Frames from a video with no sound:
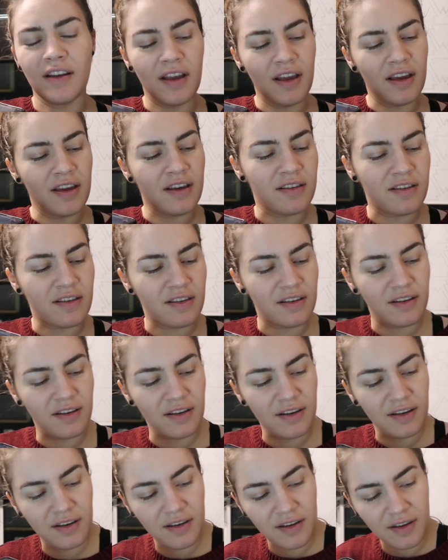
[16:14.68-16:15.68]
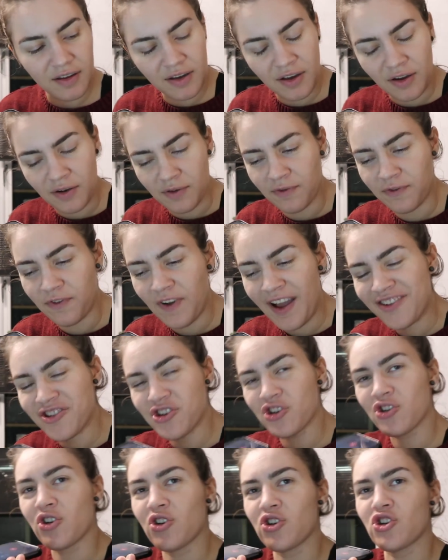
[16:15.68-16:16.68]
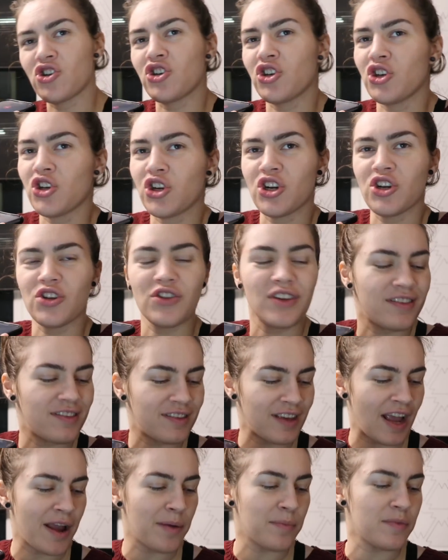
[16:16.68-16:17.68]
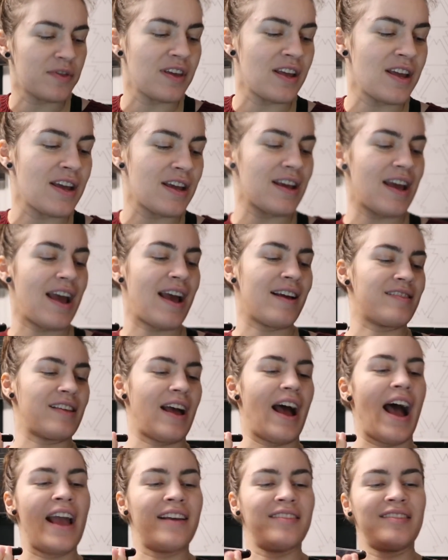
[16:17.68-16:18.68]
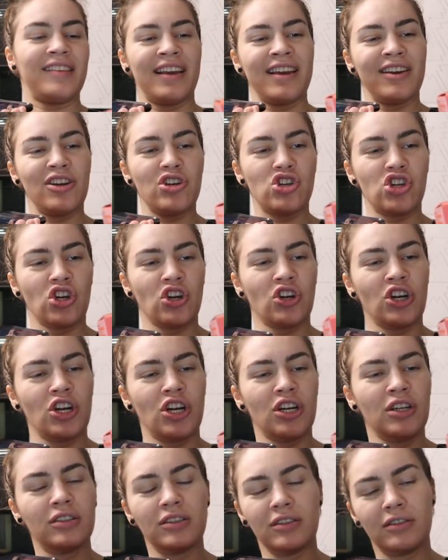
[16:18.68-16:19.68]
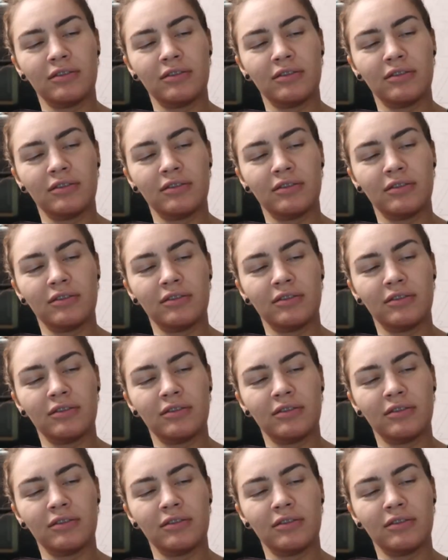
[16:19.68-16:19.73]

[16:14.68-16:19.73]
Is confectioner's sugar the same thing as icing sugar?